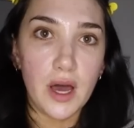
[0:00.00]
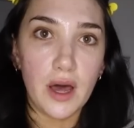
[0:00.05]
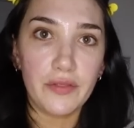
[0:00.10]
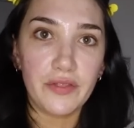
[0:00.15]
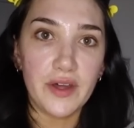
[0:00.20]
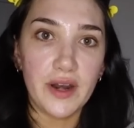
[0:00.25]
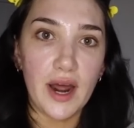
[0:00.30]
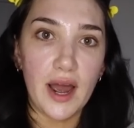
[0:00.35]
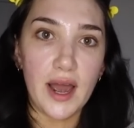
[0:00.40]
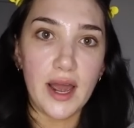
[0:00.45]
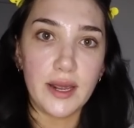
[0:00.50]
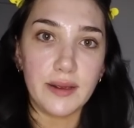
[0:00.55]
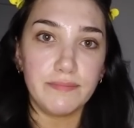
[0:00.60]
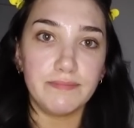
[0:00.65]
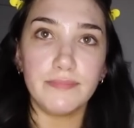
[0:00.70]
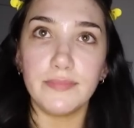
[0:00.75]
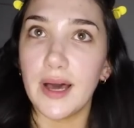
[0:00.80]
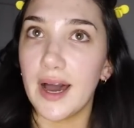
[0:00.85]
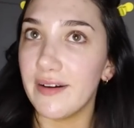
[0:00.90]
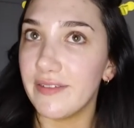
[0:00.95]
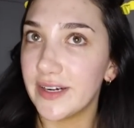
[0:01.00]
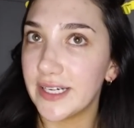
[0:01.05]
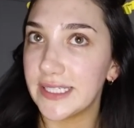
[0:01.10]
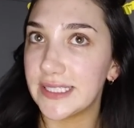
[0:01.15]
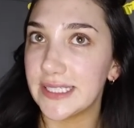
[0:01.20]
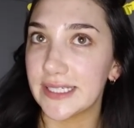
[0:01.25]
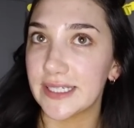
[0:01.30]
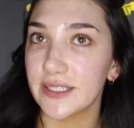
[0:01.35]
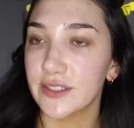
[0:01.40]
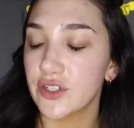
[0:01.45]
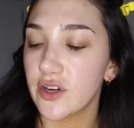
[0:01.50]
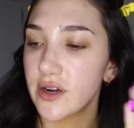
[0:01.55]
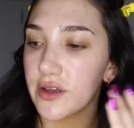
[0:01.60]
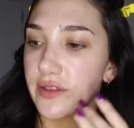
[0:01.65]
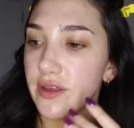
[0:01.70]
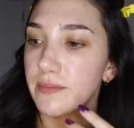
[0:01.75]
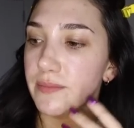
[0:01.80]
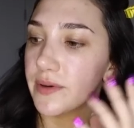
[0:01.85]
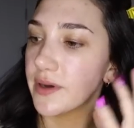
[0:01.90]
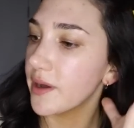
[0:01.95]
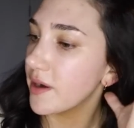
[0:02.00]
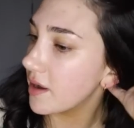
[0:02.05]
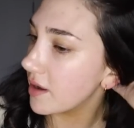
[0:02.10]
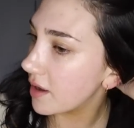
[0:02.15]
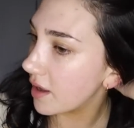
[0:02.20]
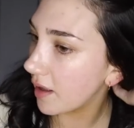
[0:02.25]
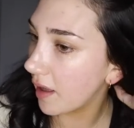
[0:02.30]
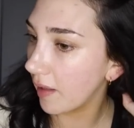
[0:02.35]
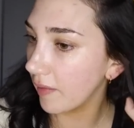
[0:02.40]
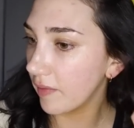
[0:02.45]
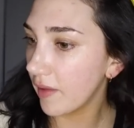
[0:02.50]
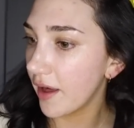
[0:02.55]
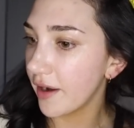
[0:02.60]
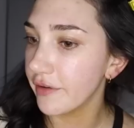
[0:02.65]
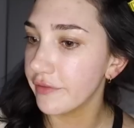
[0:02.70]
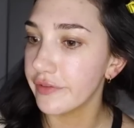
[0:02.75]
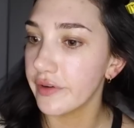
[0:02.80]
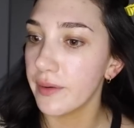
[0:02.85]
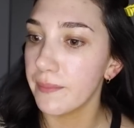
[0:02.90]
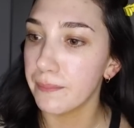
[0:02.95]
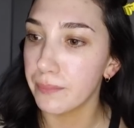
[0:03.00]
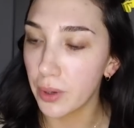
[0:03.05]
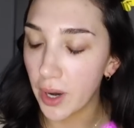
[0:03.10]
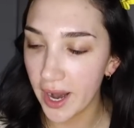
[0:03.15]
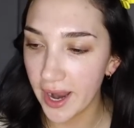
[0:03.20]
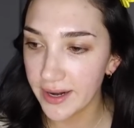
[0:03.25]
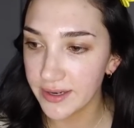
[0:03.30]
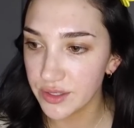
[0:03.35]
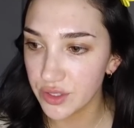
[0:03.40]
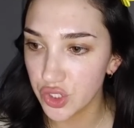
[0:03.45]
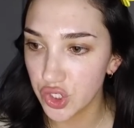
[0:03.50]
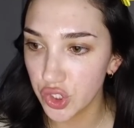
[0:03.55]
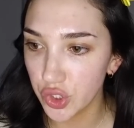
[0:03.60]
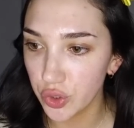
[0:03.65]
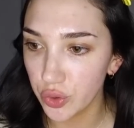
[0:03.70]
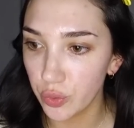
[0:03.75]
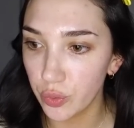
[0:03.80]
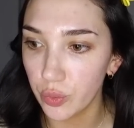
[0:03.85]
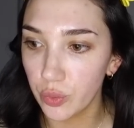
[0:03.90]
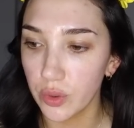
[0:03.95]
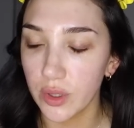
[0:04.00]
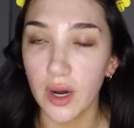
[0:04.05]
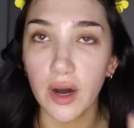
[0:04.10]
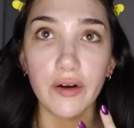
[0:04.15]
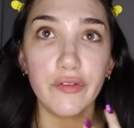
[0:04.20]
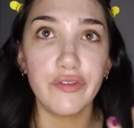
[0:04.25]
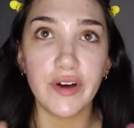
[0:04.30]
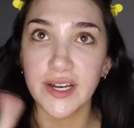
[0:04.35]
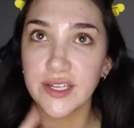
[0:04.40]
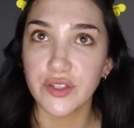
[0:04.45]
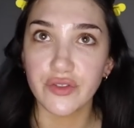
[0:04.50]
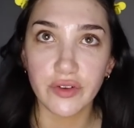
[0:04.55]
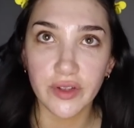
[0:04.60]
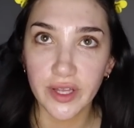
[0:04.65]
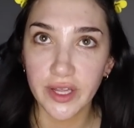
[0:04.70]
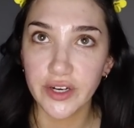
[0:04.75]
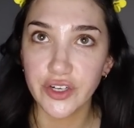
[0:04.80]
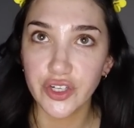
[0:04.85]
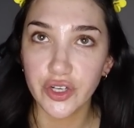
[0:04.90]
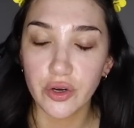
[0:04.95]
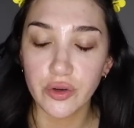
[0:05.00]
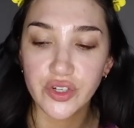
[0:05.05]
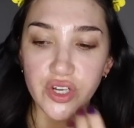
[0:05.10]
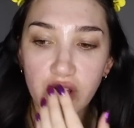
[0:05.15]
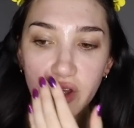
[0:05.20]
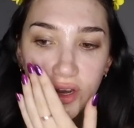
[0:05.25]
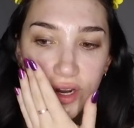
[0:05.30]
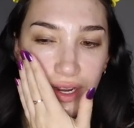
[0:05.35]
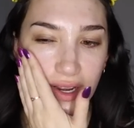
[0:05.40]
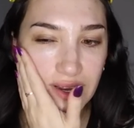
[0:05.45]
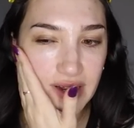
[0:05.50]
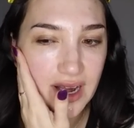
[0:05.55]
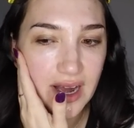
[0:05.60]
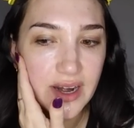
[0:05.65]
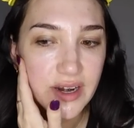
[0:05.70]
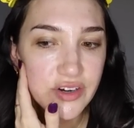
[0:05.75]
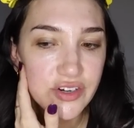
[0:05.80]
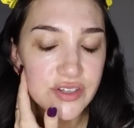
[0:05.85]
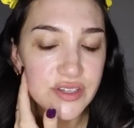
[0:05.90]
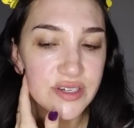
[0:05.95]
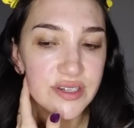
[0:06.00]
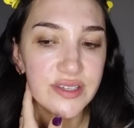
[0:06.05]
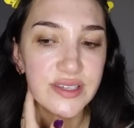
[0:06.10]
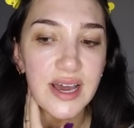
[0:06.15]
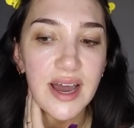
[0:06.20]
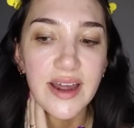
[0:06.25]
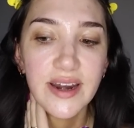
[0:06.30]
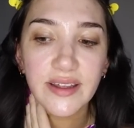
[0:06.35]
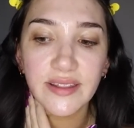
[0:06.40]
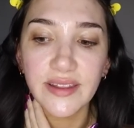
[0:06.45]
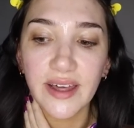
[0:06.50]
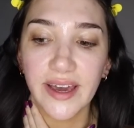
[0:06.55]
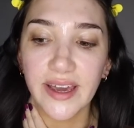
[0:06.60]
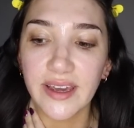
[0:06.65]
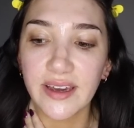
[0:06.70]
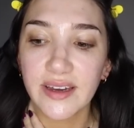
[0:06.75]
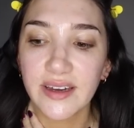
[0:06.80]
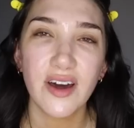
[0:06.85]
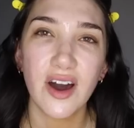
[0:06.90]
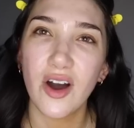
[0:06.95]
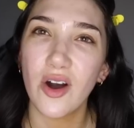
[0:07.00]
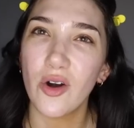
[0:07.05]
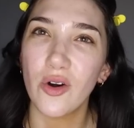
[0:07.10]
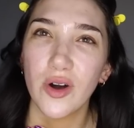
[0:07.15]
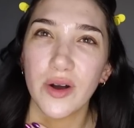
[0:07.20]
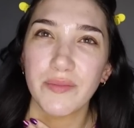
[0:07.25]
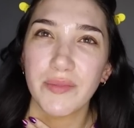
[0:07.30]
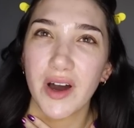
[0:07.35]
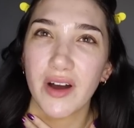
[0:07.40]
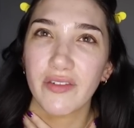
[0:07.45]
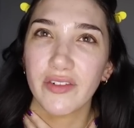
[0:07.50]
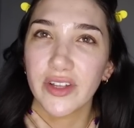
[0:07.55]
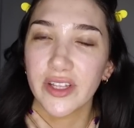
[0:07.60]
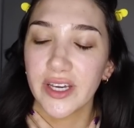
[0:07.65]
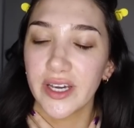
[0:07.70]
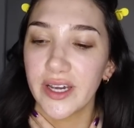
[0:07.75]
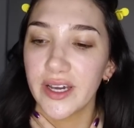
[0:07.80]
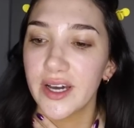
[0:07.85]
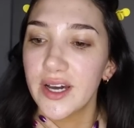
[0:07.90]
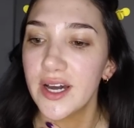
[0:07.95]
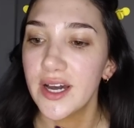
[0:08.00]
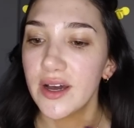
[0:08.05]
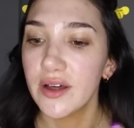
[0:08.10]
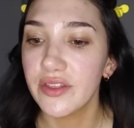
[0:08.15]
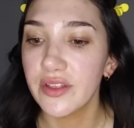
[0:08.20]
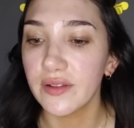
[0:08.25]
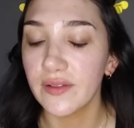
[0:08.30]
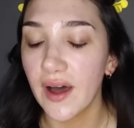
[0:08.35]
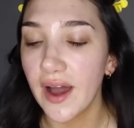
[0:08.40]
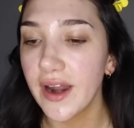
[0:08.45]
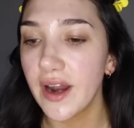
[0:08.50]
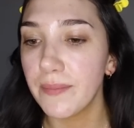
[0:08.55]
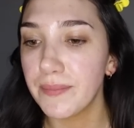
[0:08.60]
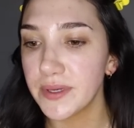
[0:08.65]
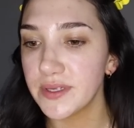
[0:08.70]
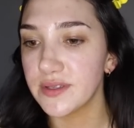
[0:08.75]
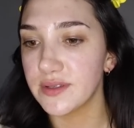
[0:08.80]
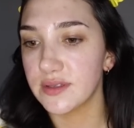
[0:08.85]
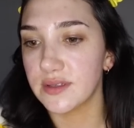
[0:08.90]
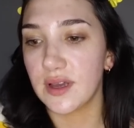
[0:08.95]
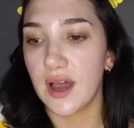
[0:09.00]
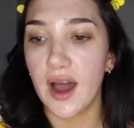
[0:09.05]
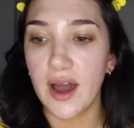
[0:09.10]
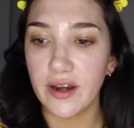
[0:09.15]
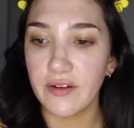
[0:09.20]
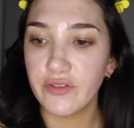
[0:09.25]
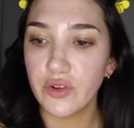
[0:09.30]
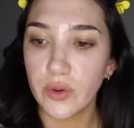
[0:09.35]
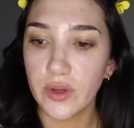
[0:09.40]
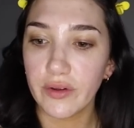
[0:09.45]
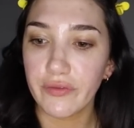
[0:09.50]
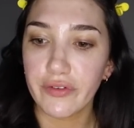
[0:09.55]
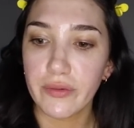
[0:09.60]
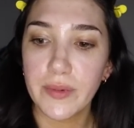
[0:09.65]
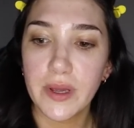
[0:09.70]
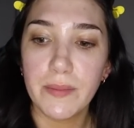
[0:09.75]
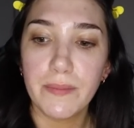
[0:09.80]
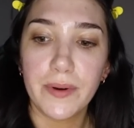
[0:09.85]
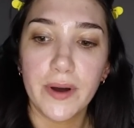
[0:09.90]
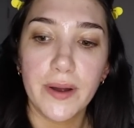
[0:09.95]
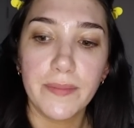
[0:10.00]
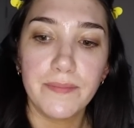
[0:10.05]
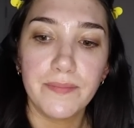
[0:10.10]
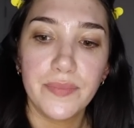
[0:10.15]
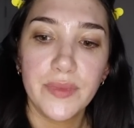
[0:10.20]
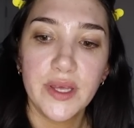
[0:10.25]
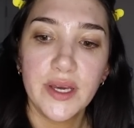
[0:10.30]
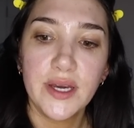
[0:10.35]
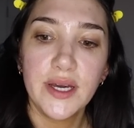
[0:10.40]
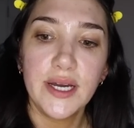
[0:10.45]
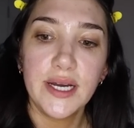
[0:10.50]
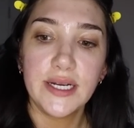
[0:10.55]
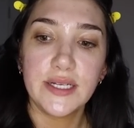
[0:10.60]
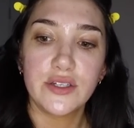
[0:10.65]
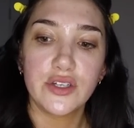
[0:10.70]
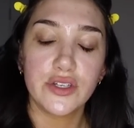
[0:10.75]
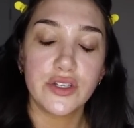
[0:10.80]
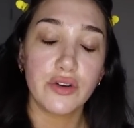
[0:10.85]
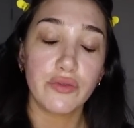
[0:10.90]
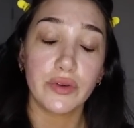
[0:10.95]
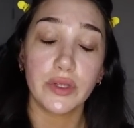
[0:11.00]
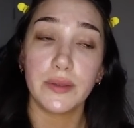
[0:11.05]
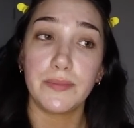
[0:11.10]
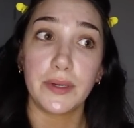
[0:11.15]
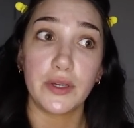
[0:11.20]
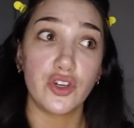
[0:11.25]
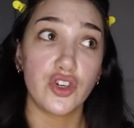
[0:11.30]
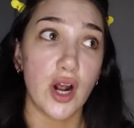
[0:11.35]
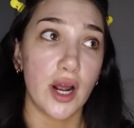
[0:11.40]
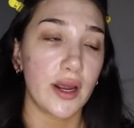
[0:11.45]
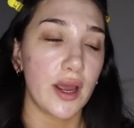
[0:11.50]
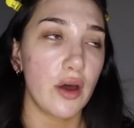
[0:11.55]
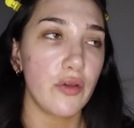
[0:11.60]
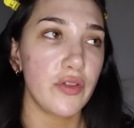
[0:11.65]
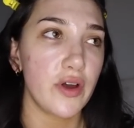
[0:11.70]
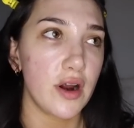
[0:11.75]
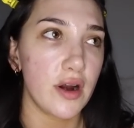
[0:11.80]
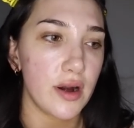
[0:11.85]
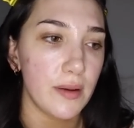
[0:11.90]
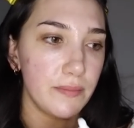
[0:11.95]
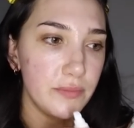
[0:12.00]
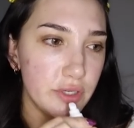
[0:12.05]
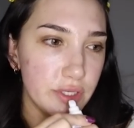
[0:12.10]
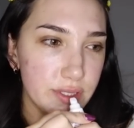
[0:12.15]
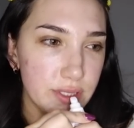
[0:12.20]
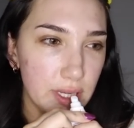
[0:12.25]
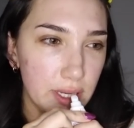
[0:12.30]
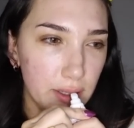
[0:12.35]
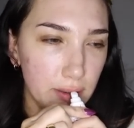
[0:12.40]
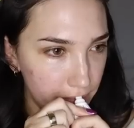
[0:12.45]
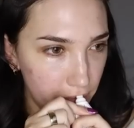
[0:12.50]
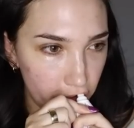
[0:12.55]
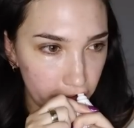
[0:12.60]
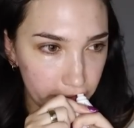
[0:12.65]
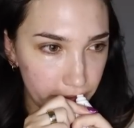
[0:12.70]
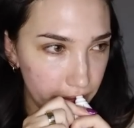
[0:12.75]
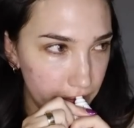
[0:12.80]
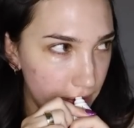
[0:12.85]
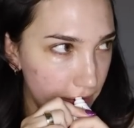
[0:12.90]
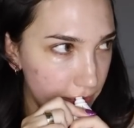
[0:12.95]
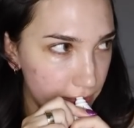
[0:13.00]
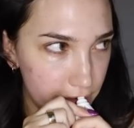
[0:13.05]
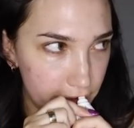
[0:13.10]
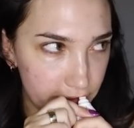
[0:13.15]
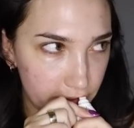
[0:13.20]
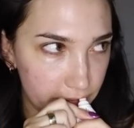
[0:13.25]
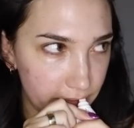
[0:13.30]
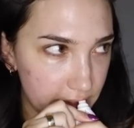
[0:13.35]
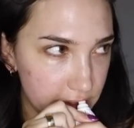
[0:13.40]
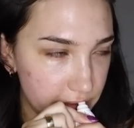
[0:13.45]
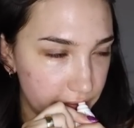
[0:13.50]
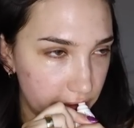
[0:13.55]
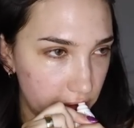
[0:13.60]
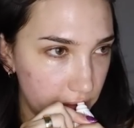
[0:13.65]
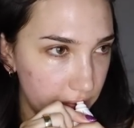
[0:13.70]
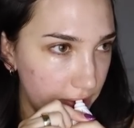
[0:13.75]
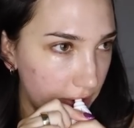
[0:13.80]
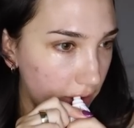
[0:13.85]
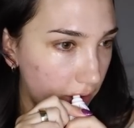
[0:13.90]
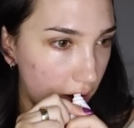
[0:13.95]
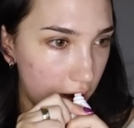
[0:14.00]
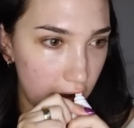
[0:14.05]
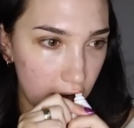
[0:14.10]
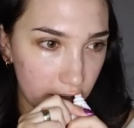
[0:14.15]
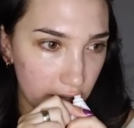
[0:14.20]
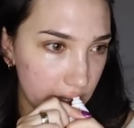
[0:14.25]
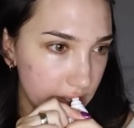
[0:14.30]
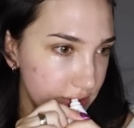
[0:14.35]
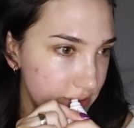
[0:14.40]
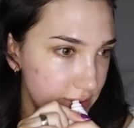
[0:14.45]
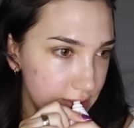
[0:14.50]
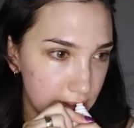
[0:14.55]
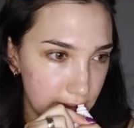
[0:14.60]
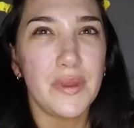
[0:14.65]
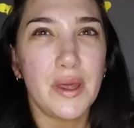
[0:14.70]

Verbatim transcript: Not that I have any tickets or anything, but a lot of brands do events related to Coachella and I kind of just decided like, no, I'm not really, the lineup is kind of doing it for me, but it's just a really big trek out there and I'm just like, I'm going to another music festival in like August.